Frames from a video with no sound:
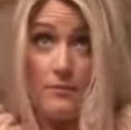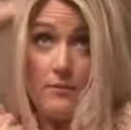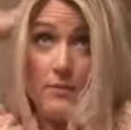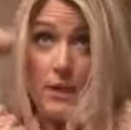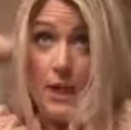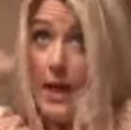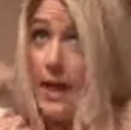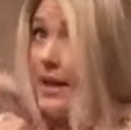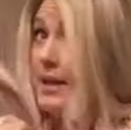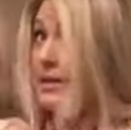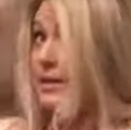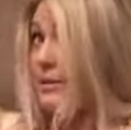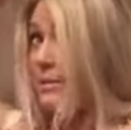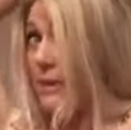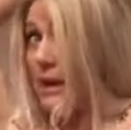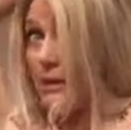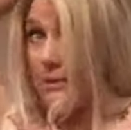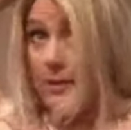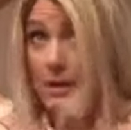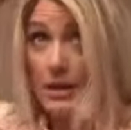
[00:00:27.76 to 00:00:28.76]
Okay, it's
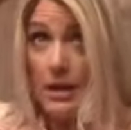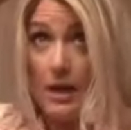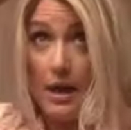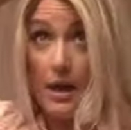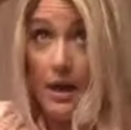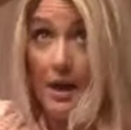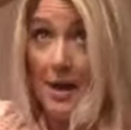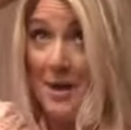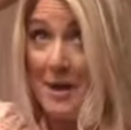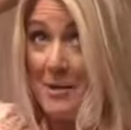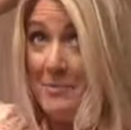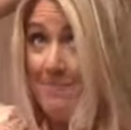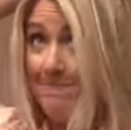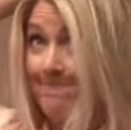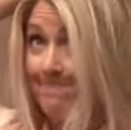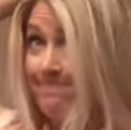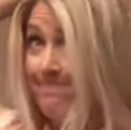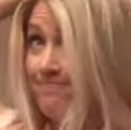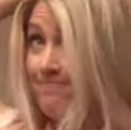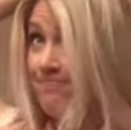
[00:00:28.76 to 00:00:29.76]
maybe I
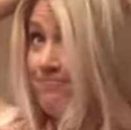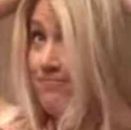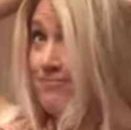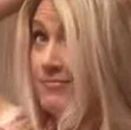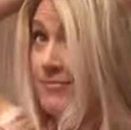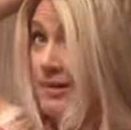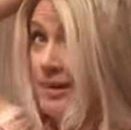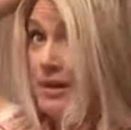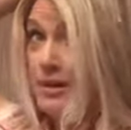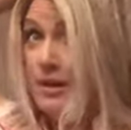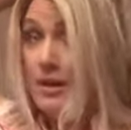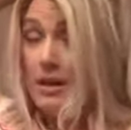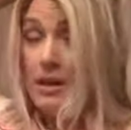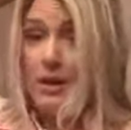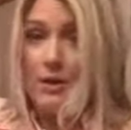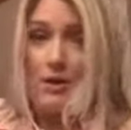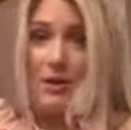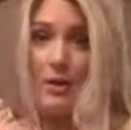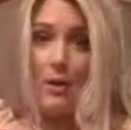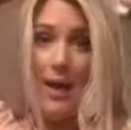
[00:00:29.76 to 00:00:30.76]

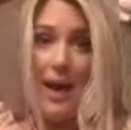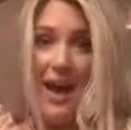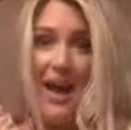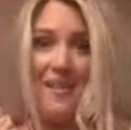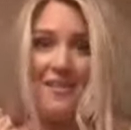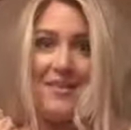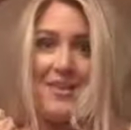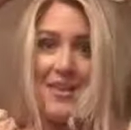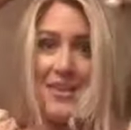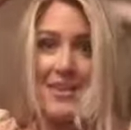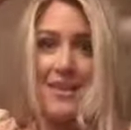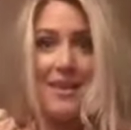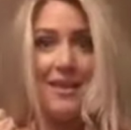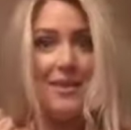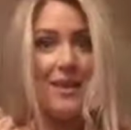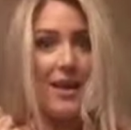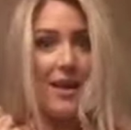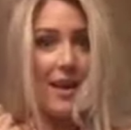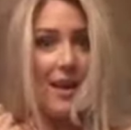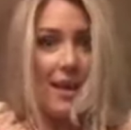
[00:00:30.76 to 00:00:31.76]
don't know, a ½ inch
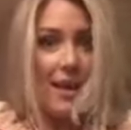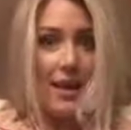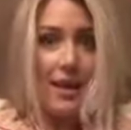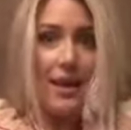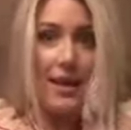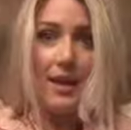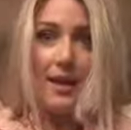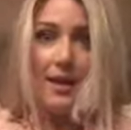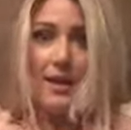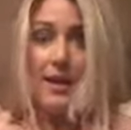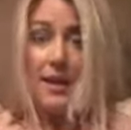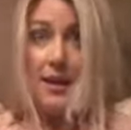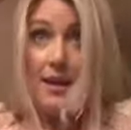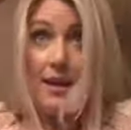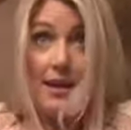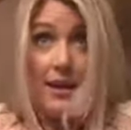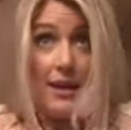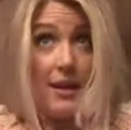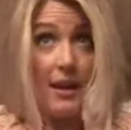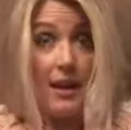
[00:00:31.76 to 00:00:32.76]
thick.
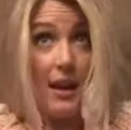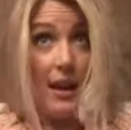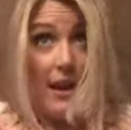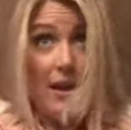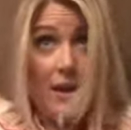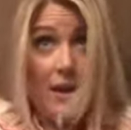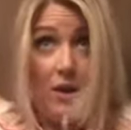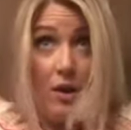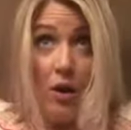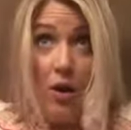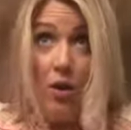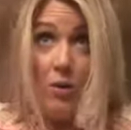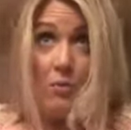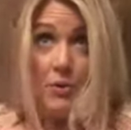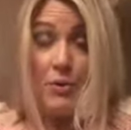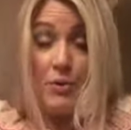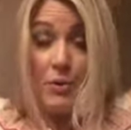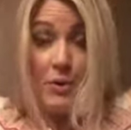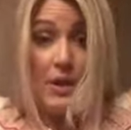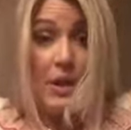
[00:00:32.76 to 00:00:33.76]
Okay,
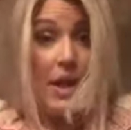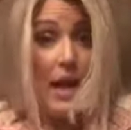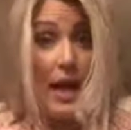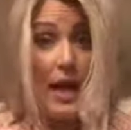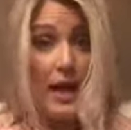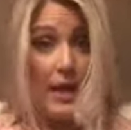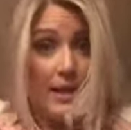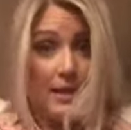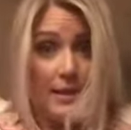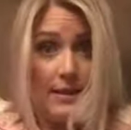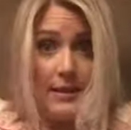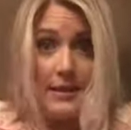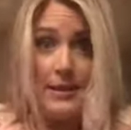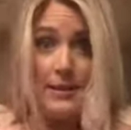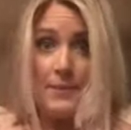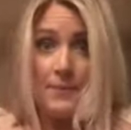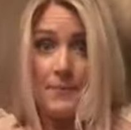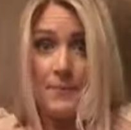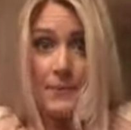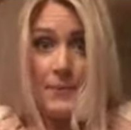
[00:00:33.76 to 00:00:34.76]
comb through the
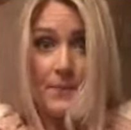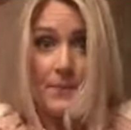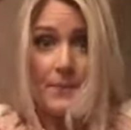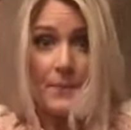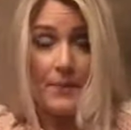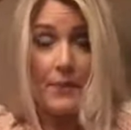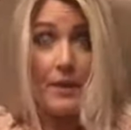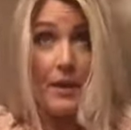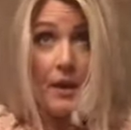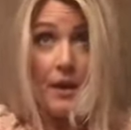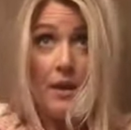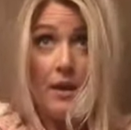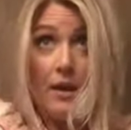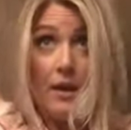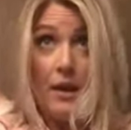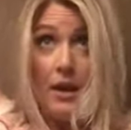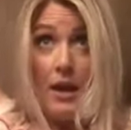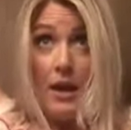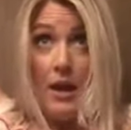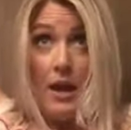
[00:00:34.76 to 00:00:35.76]
ends,
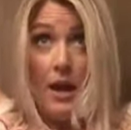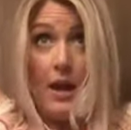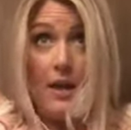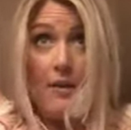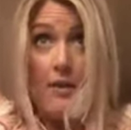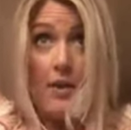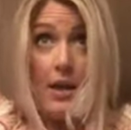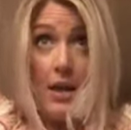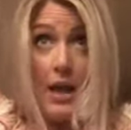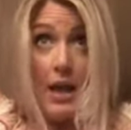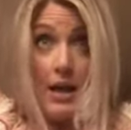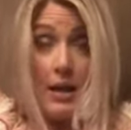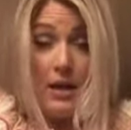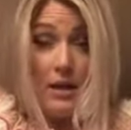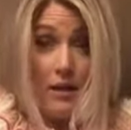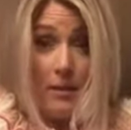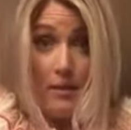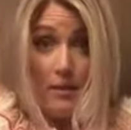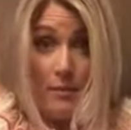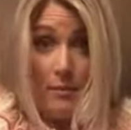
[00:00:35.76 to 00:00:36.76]
and then
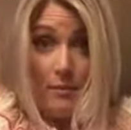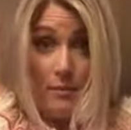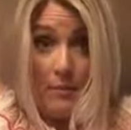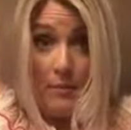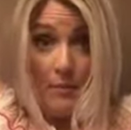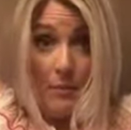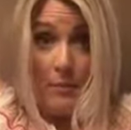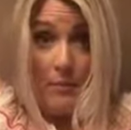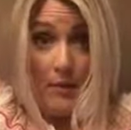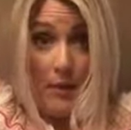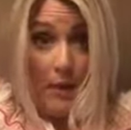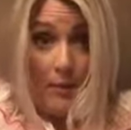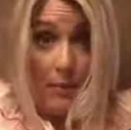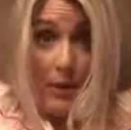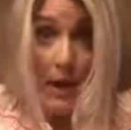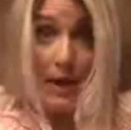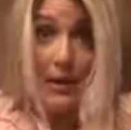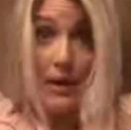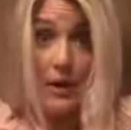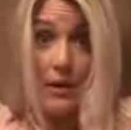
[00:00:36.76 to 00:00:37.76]
I'm
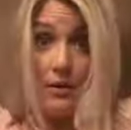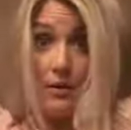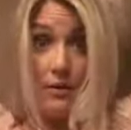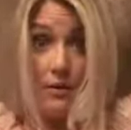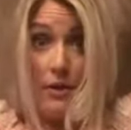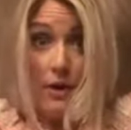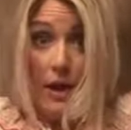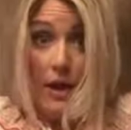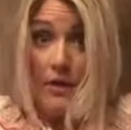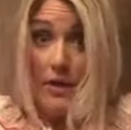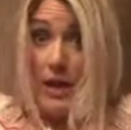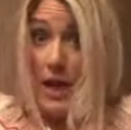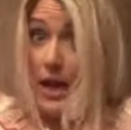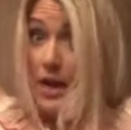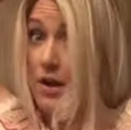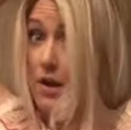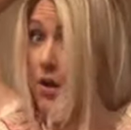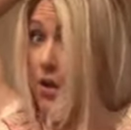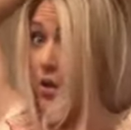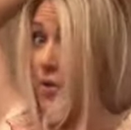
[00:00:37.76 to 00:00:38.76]
right there at the root, and then I
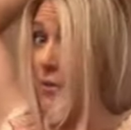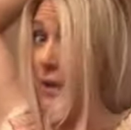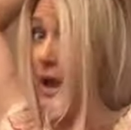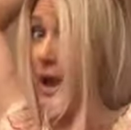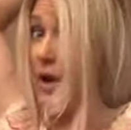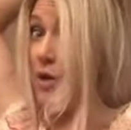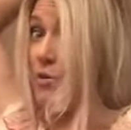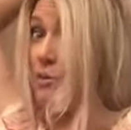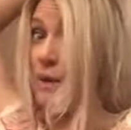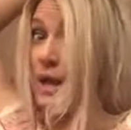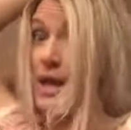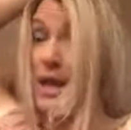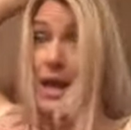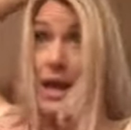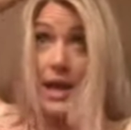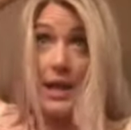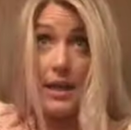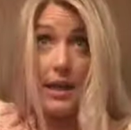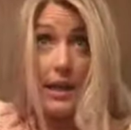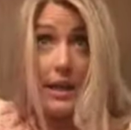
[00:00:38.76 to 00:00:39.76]
comb out my
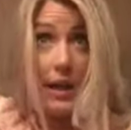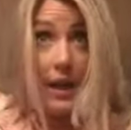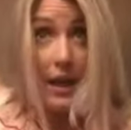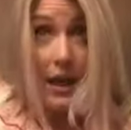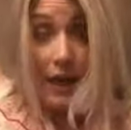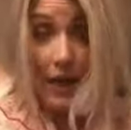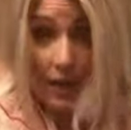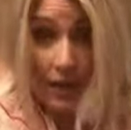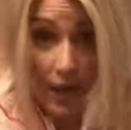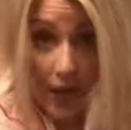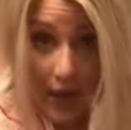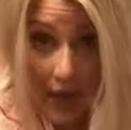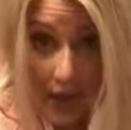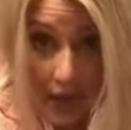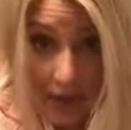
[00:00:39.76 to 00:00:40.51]
end. And then I